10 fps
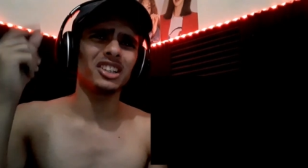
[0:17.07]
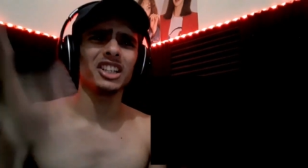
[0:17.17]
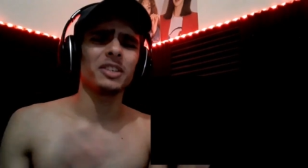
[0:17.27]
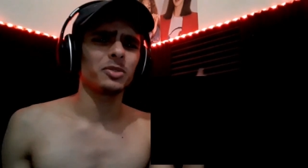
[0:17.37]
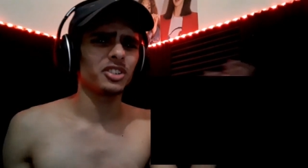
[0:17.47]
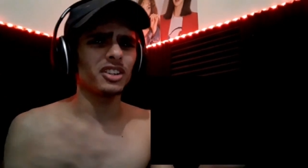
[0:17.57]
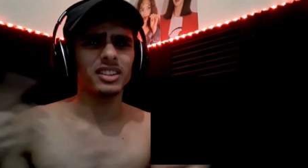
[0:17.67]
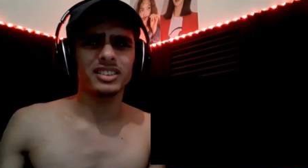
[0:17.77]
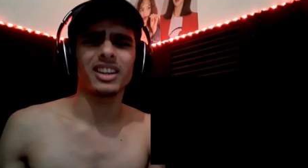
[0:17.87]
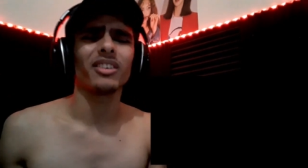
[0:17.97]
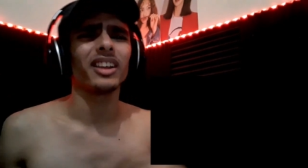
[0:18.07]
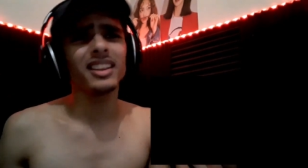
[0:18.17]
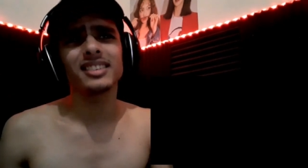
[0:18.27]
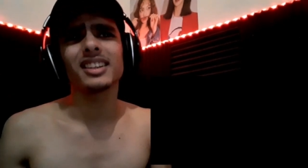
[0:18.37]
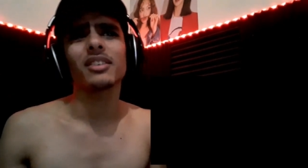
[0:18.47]
clips here and there on
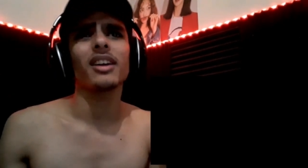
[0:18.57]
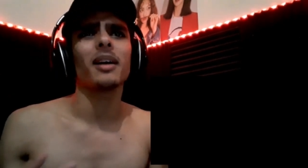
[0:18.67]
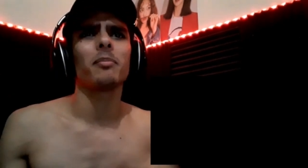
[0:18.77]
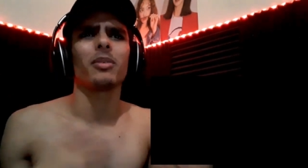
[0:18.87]
Instagram,